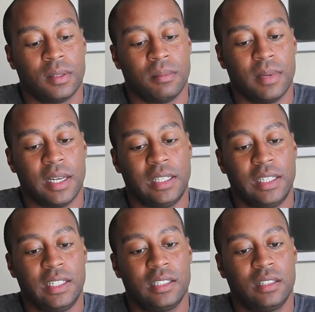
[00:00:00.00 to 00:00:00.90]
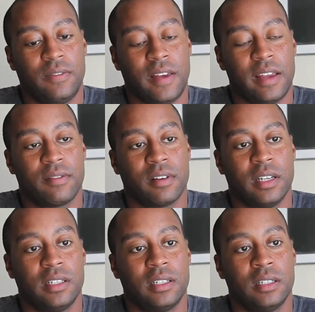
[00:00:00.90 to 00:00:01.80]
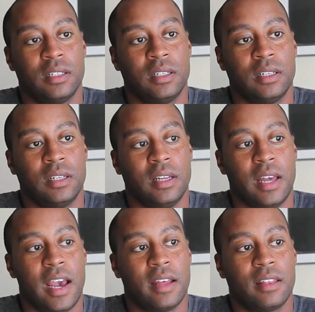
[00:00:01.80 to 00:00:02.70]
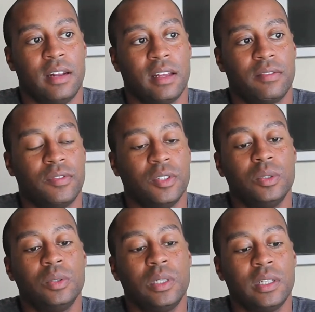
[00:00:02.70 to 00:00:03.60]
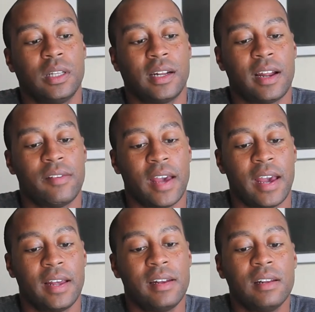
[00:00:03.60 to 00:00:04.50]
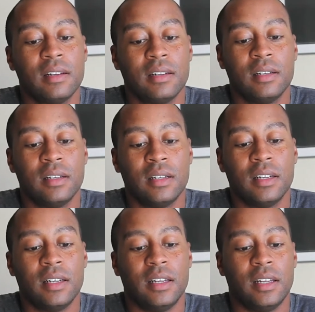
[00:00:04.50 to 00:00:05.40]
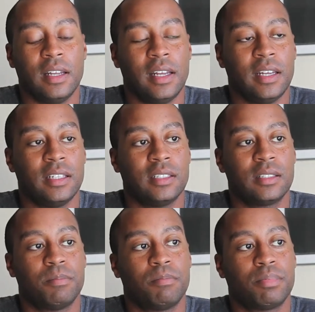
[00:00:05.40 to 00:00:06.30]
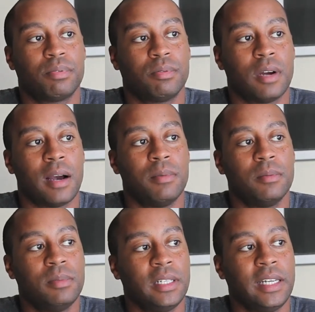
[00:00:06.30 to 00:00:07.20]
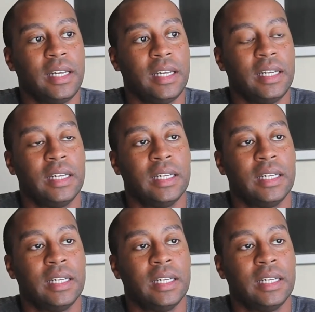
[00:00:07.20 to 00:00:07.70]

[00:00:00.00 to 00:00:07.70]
My least favorite ethnic food that I've had is probably,